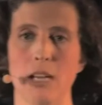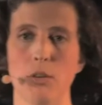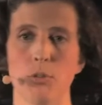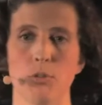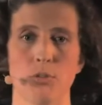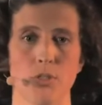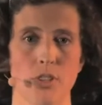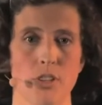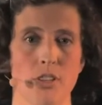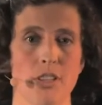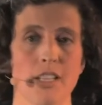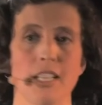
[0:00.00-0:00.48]
I
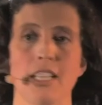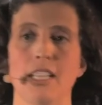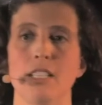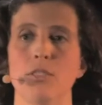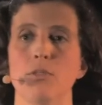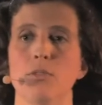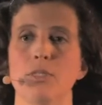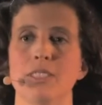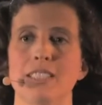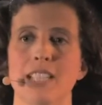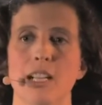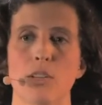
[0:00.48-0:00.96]
had always
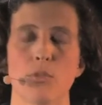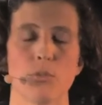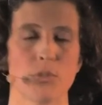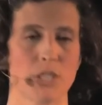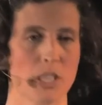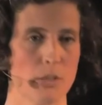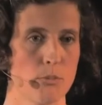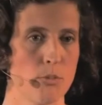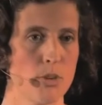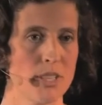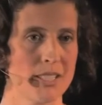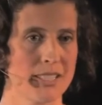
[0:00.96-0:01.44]
had the
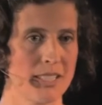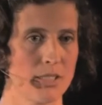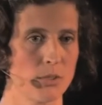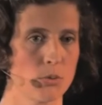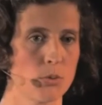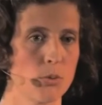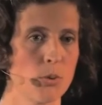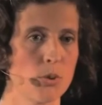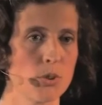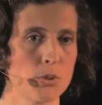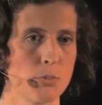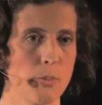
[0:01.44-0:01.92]
impression that I
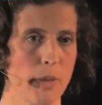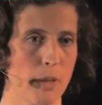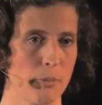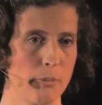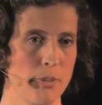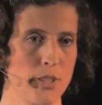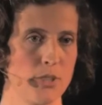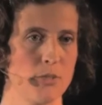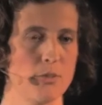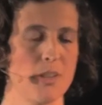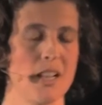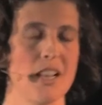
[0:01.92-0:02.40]
wasn't
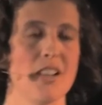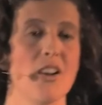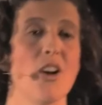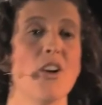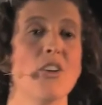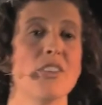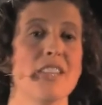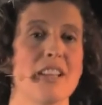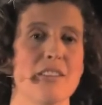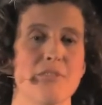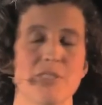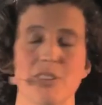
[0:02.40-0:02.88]
enough, that I was
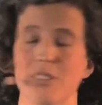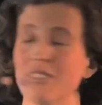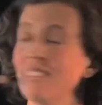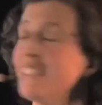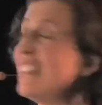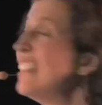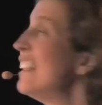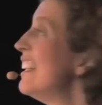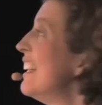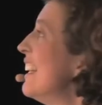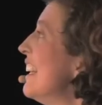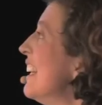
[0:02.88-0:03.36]
never good
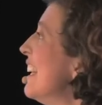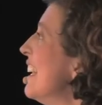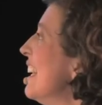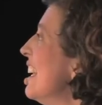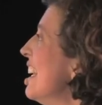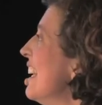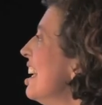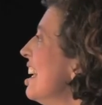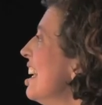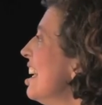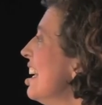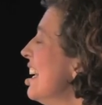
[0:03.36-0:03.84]
enough,
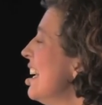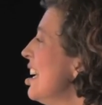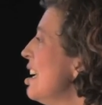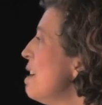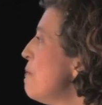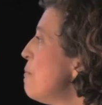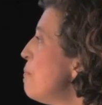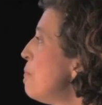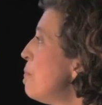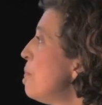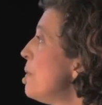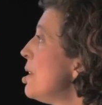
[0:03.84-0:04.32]
and that
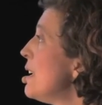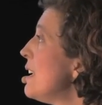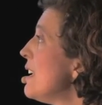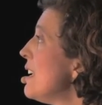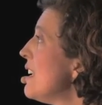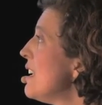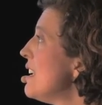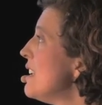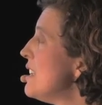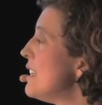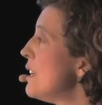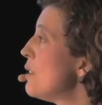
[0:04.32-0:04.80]
contributed
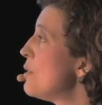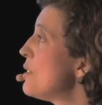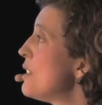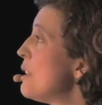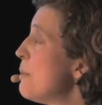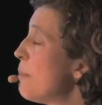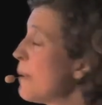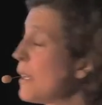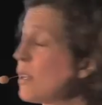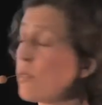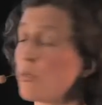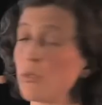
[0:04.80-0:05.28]
to my
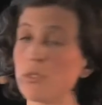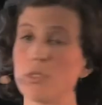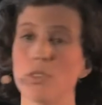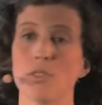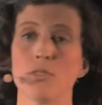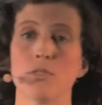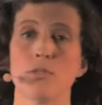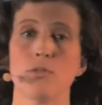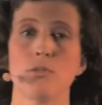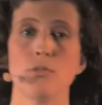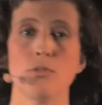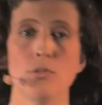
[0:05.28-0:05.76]
constant
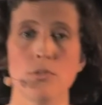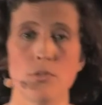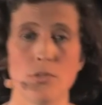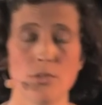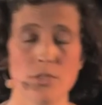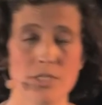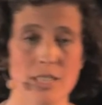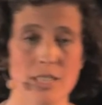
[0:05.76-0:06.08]
running through